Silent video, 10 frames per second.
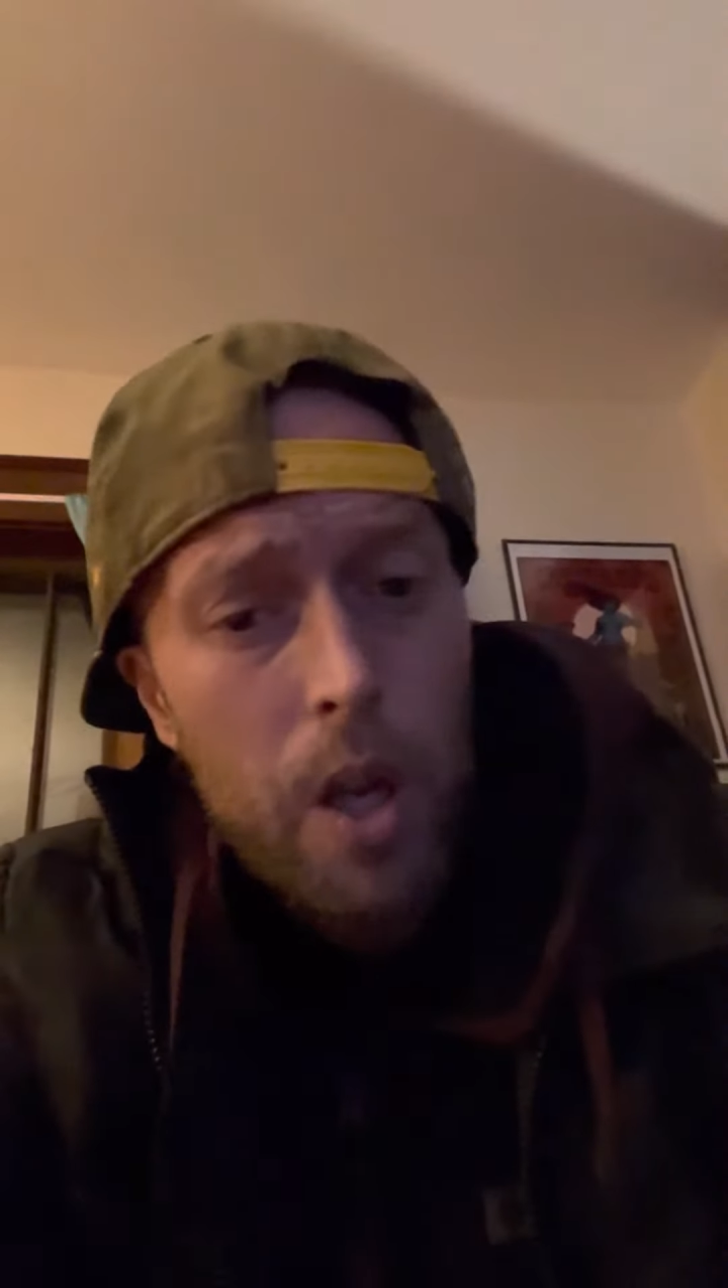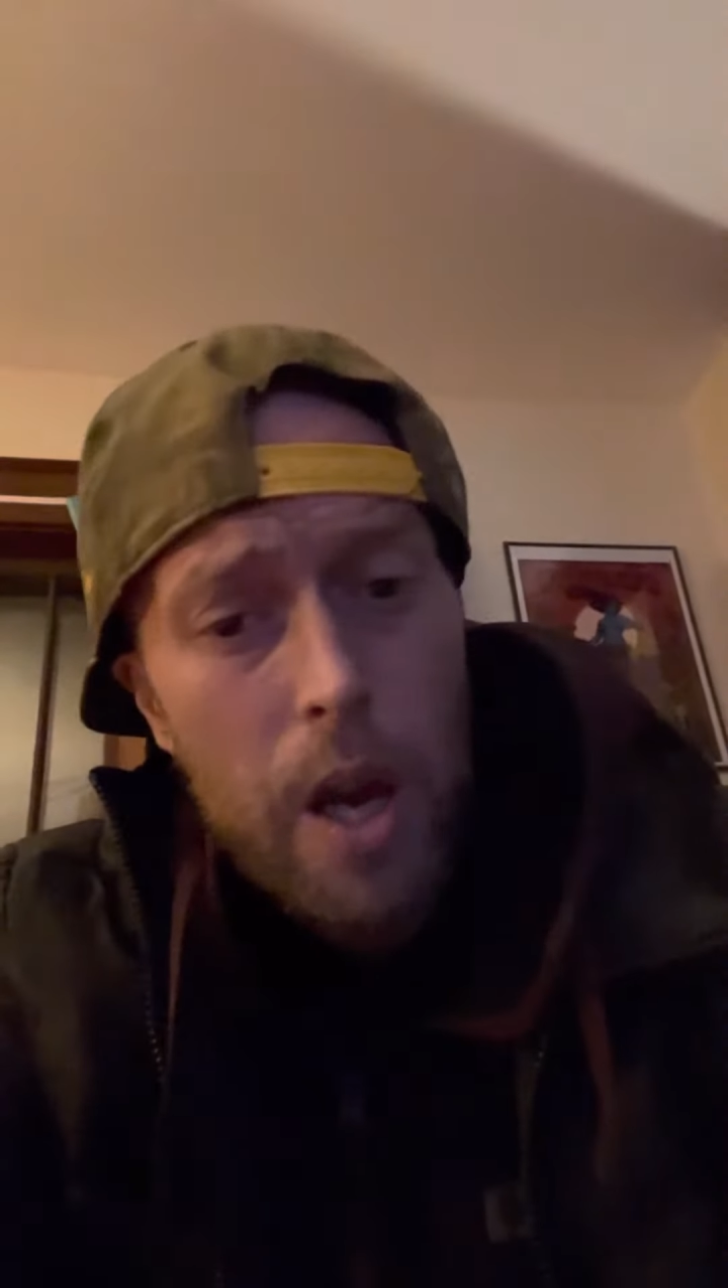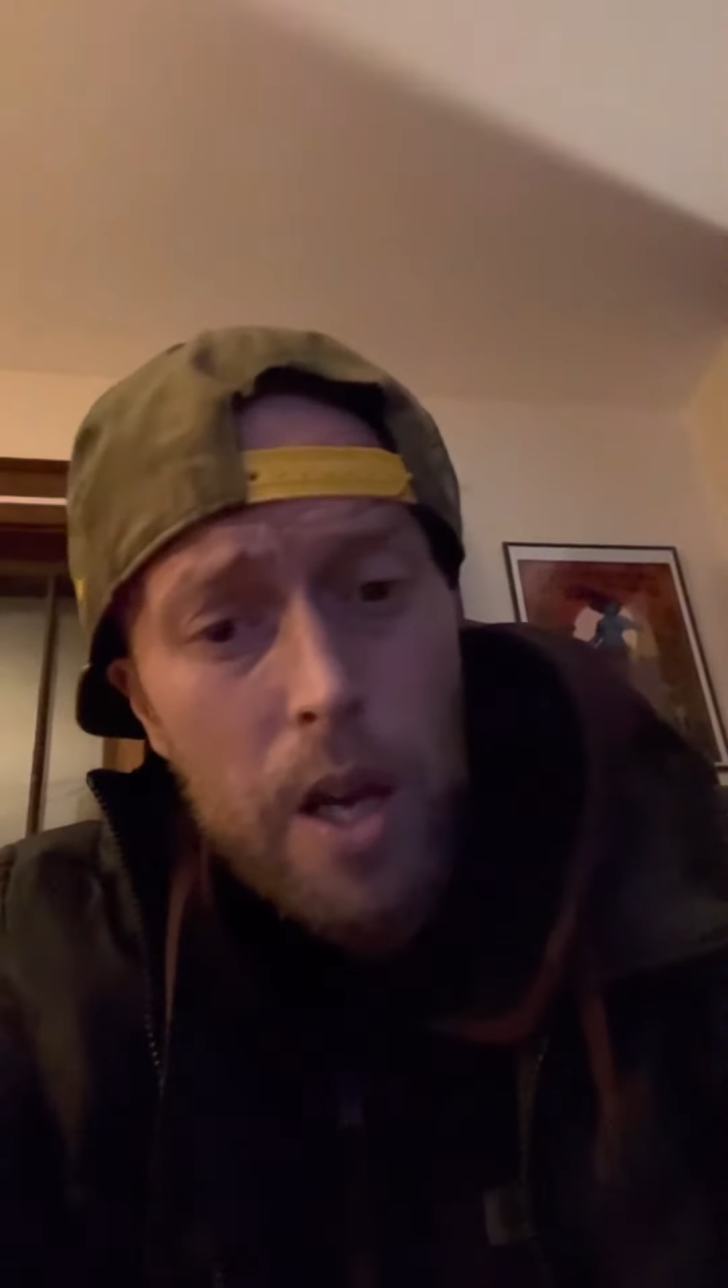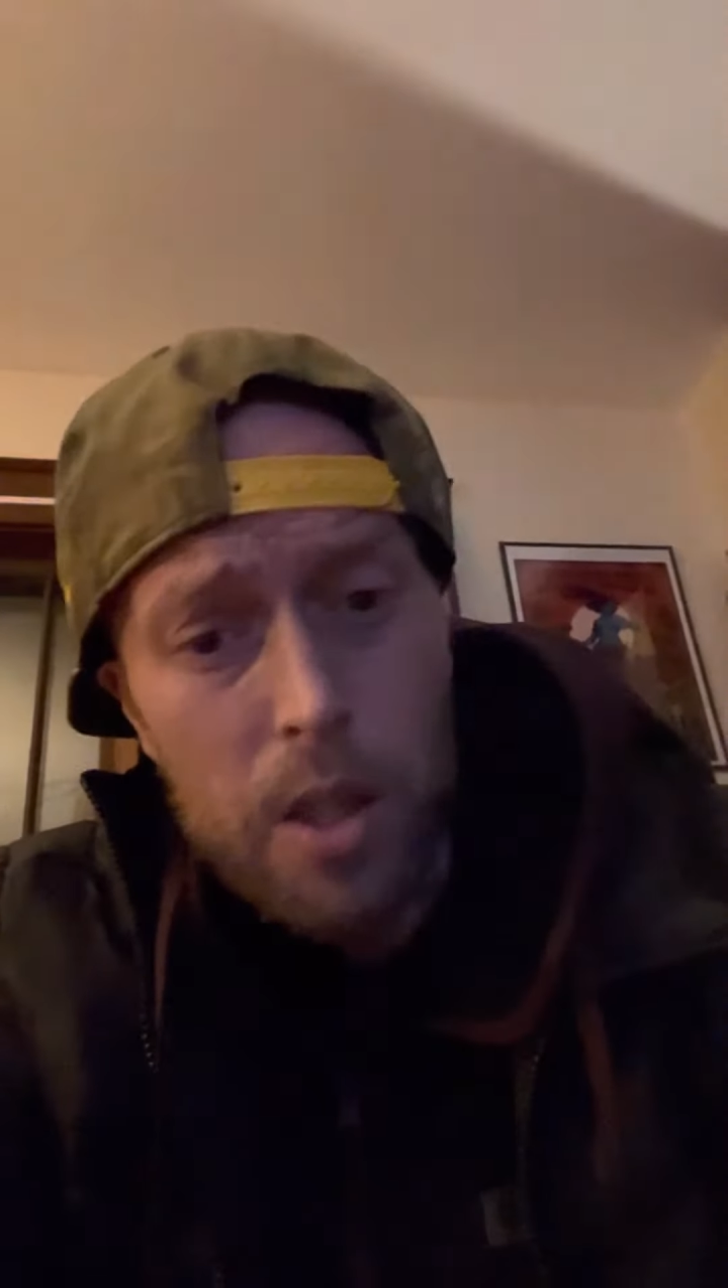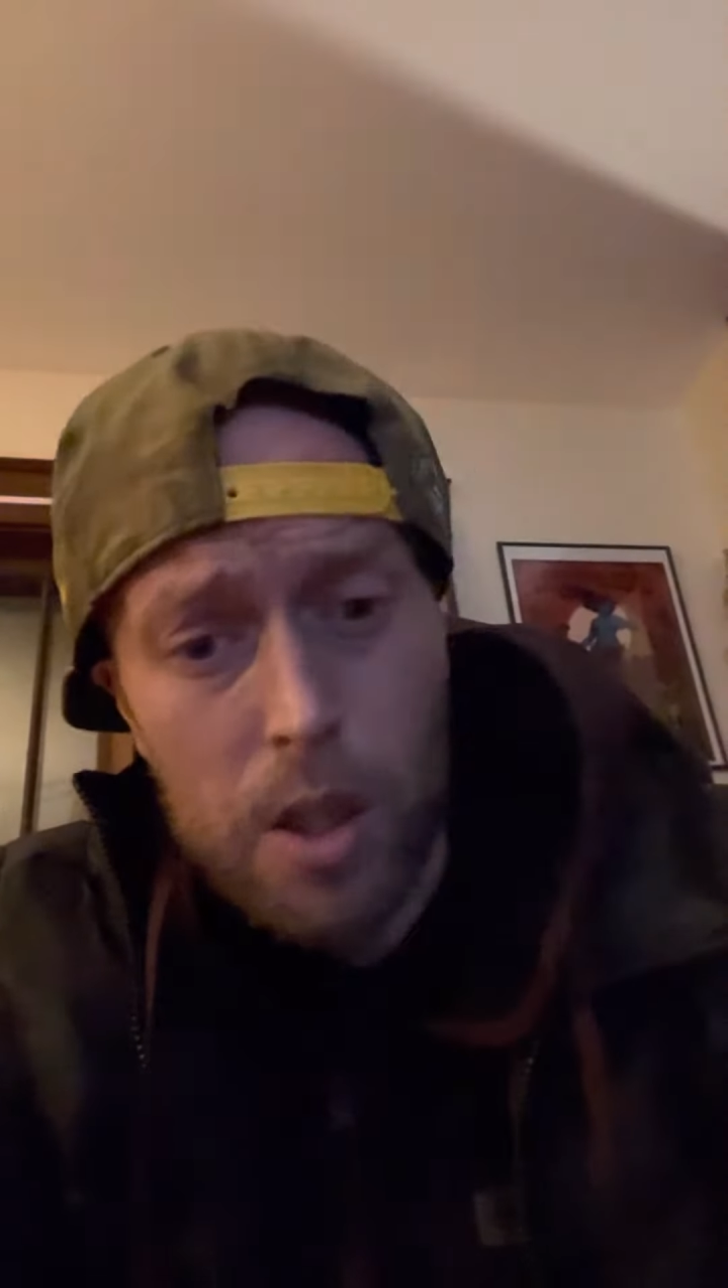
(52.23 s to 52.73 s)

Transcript: as a